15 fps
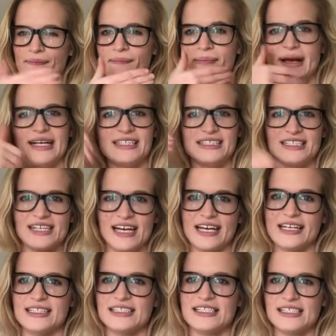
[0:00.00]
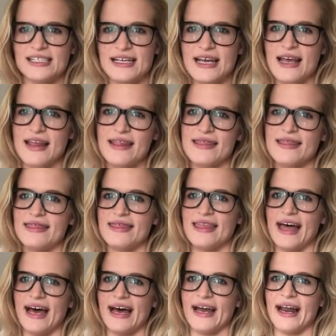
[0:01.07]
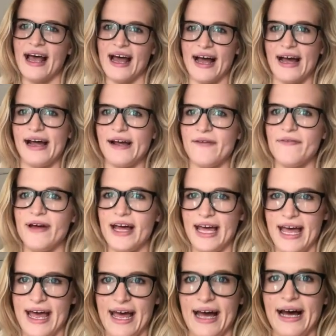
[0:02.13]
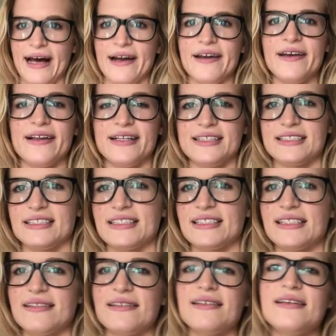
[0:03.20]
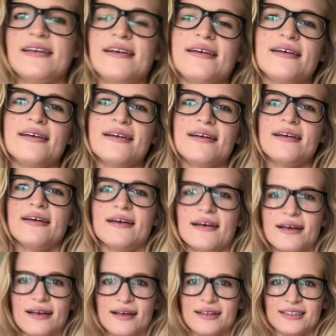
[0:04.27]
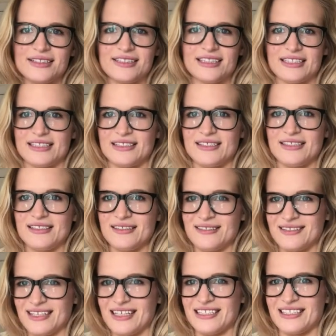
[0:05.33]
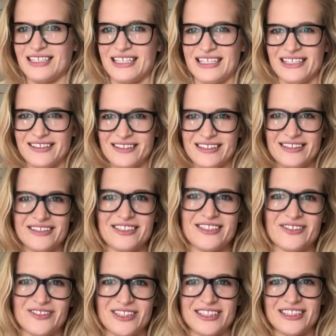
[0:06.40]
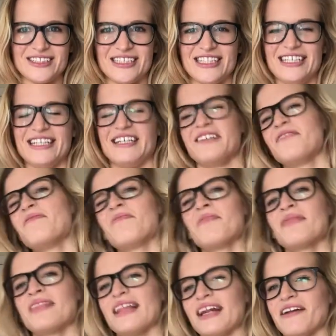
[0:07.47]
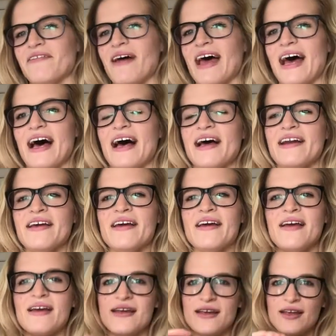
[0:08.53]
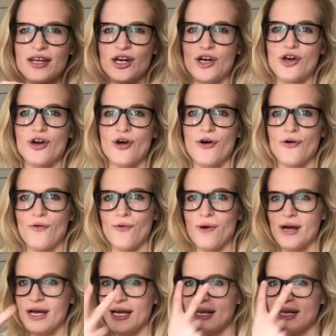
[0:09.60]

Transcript: Best nights that I've had. This is just touch like your little shoulders right here that I've had no